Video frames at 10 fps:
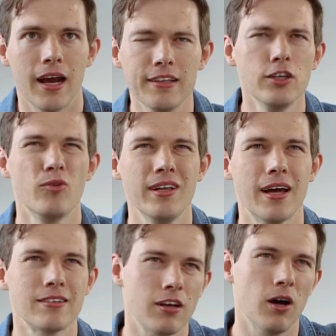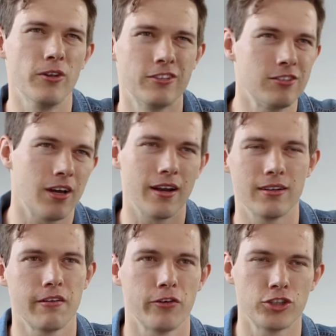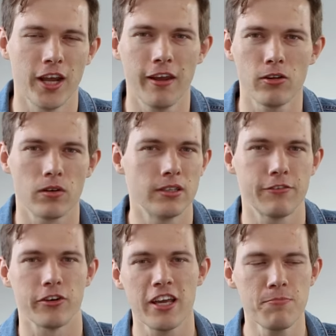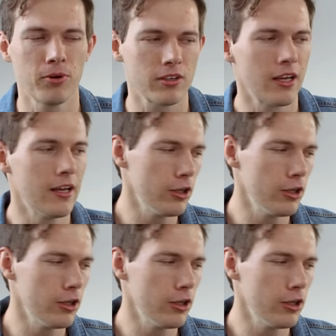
and then you realize, oh, this is on a different channel or a different input.